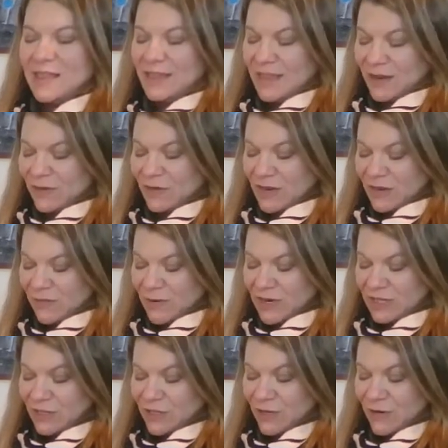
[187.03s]
Then you're going to want
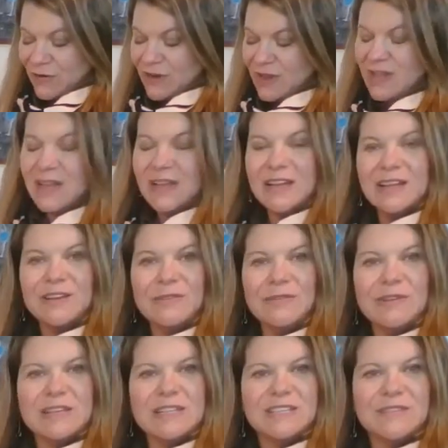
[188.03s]
to turn on your
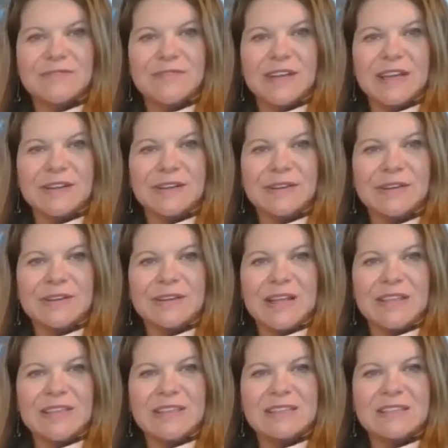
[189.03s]
Easy Finder.
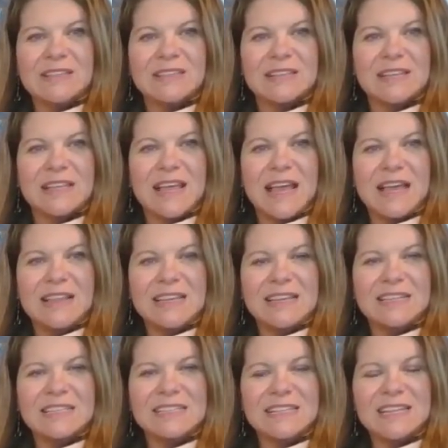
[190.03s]
Now this is an
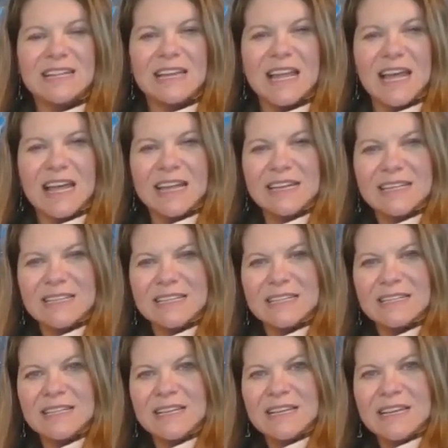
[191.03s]
LED light.